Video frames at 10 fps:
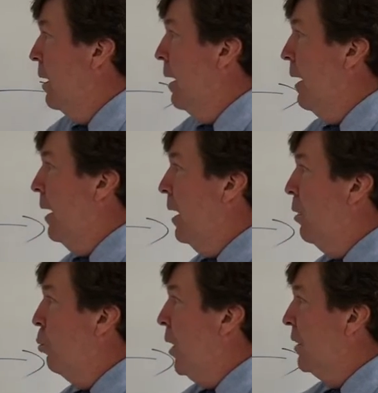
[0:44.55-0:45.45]

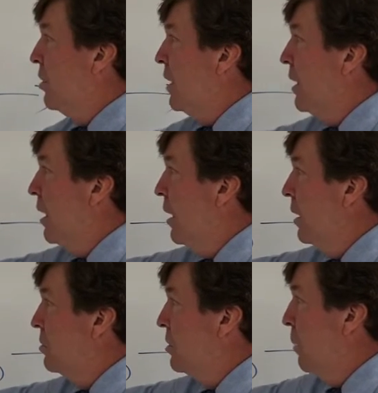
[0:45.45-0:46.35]
what the
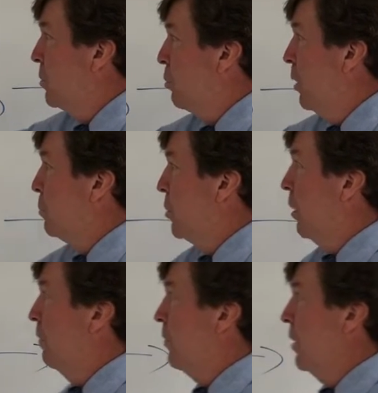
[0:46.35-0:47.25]
subscripts
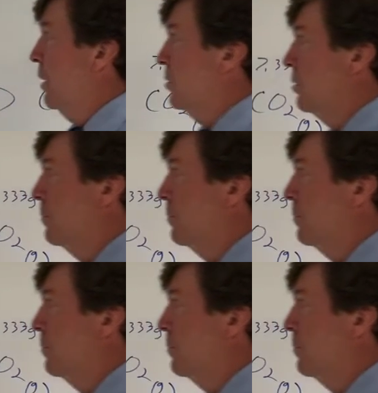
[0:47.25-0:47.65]
are for this.